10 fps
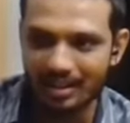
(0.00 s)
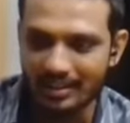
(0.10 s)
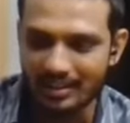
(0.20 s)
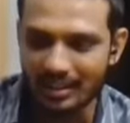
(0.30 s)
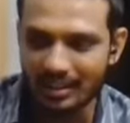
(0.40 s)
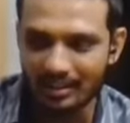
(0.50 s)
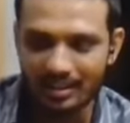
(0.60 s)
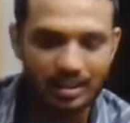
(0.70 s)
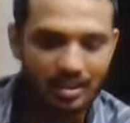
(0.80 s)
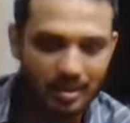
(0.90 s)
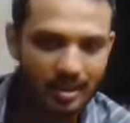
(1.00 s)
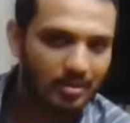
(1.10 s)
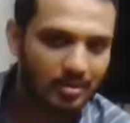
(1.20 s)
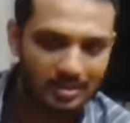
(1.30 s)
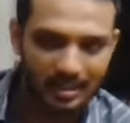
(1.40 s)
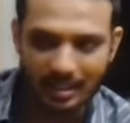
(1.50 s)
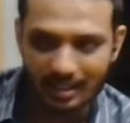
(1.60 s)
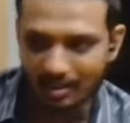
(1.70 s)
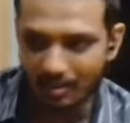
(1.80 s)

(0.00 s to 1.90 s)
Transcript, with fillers: like say i think you're meaning about say like